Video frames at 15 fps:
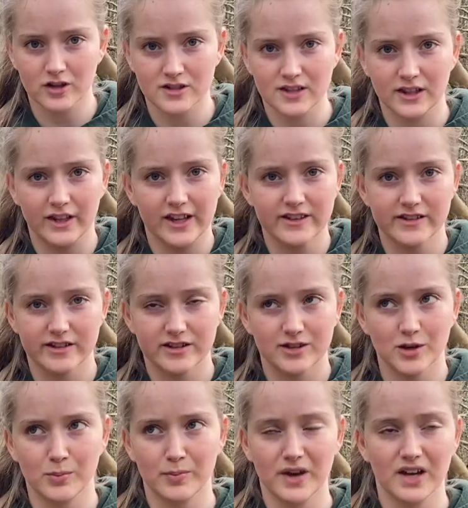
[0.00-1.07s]
the lens is
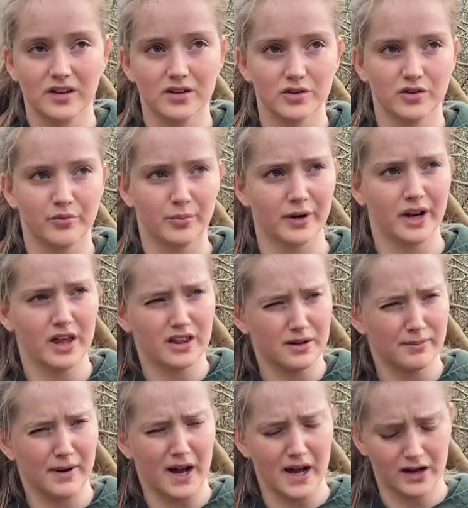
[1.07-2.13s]
too big to put it in the
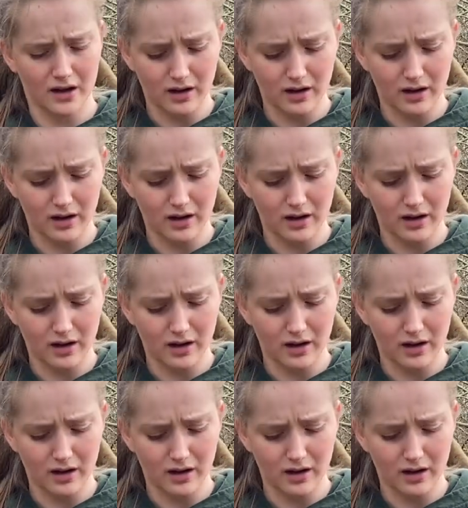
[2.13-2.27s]
bag